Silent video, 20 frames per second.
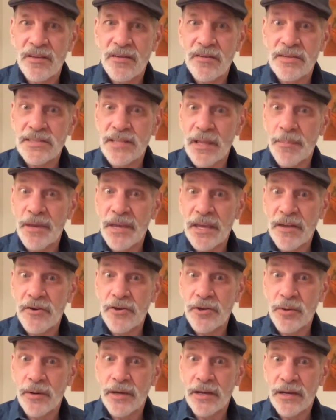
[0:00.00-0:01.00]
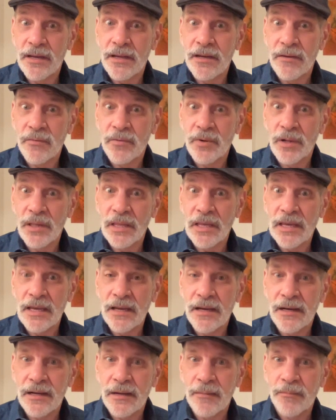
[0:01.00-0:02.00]
you're stepping into it in a
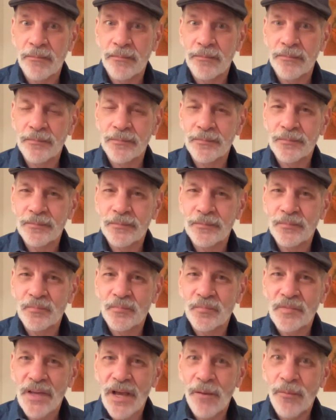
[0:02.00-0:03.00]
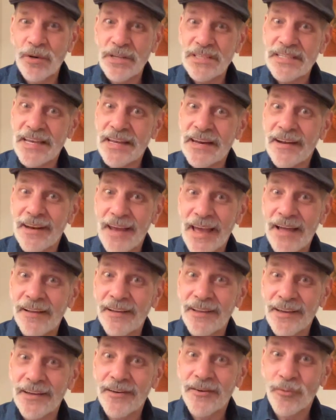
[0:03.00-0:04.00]
really, um, I want to say in an
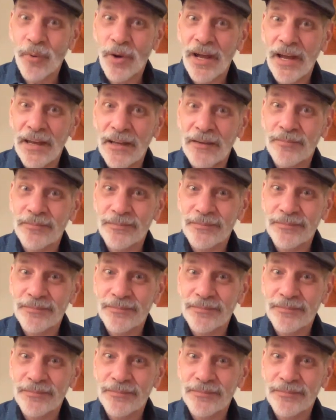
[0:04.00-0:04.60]
elegant way.